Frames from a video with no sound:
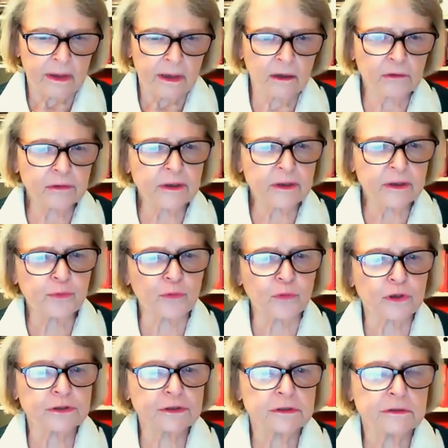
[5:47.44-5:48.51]
Our
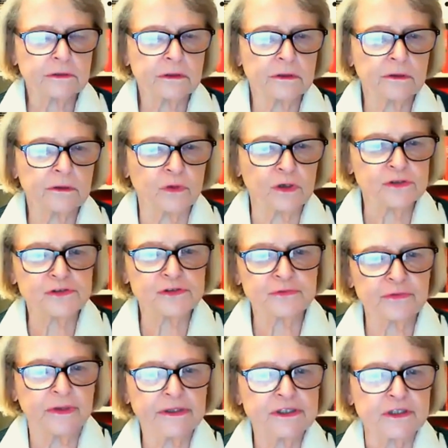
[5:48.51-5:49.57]
report was
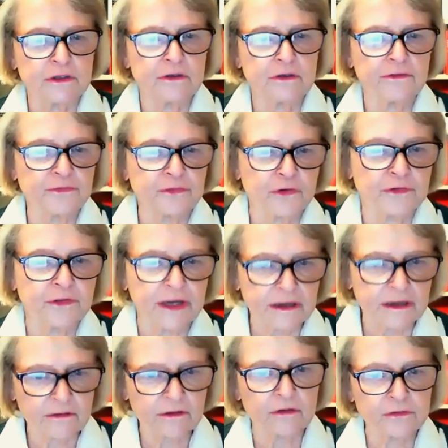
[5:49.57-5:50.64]
richer for
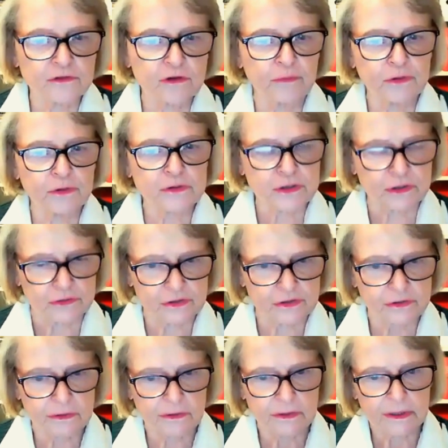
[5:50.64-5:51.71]
their contributions,